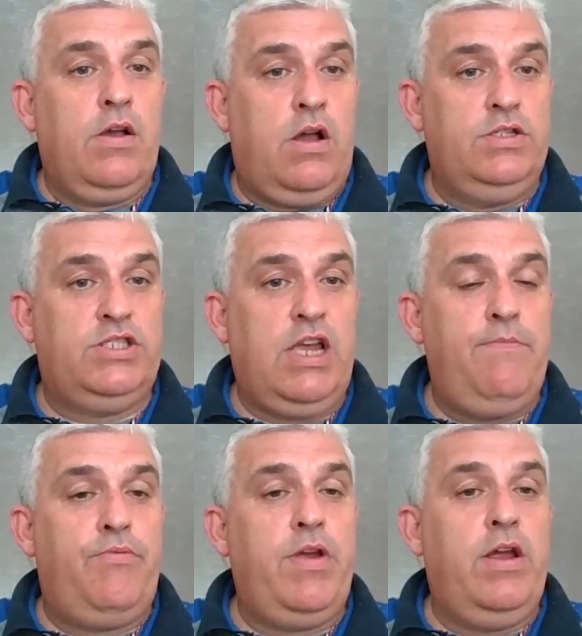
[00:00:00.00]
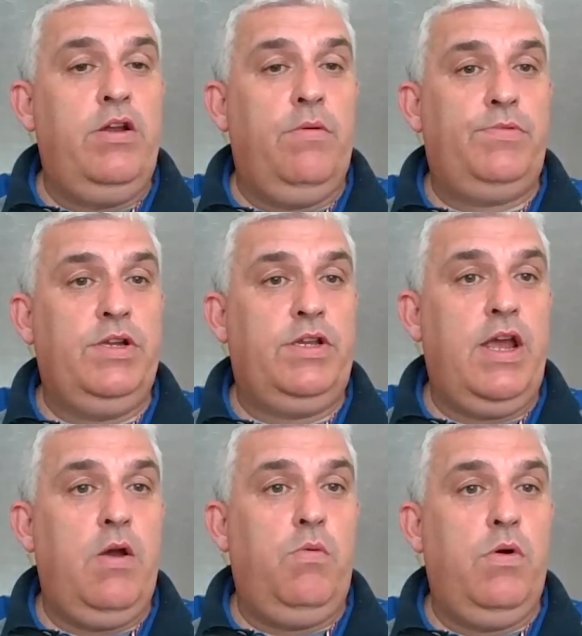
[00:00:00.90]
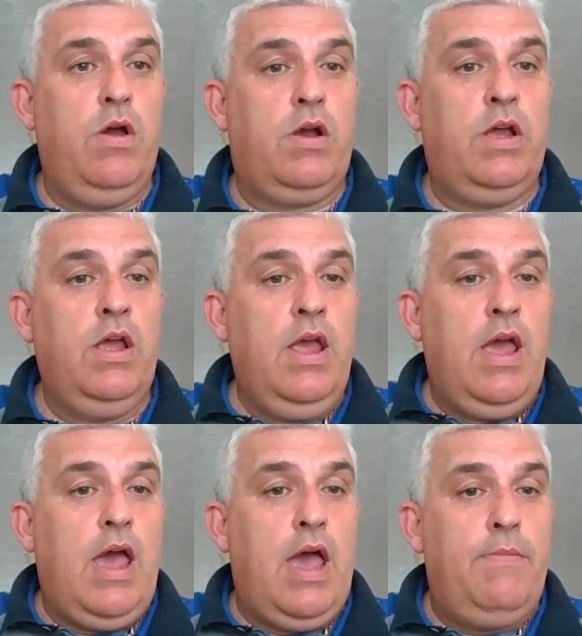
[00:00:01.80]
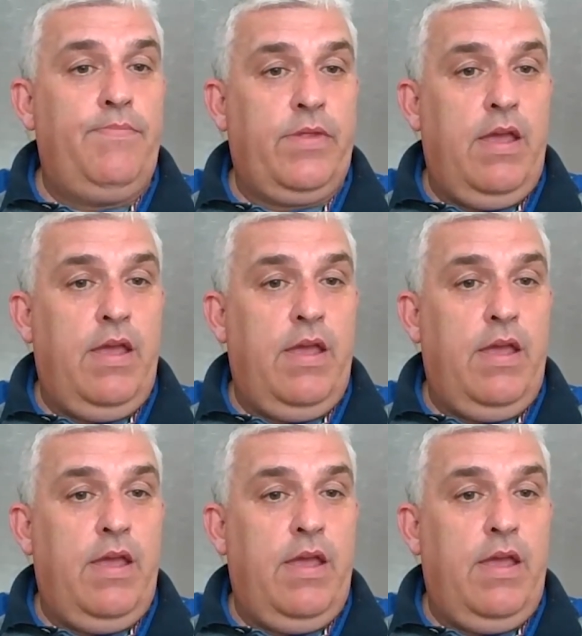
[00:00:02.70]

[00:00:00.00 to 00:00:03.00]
contemporary and up to date work um,